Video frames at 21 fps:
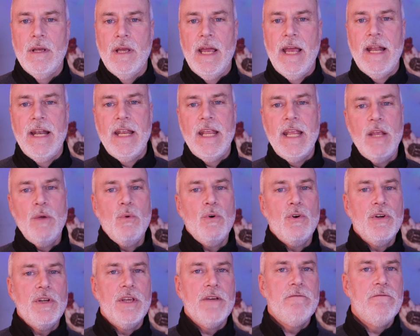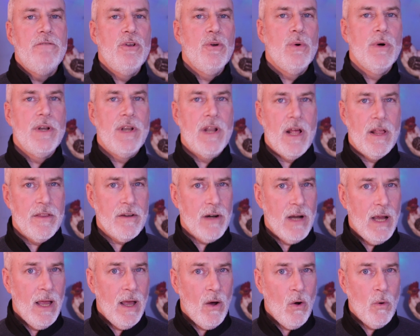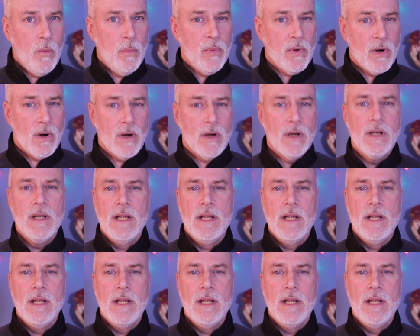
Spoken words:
and he will give you another helper,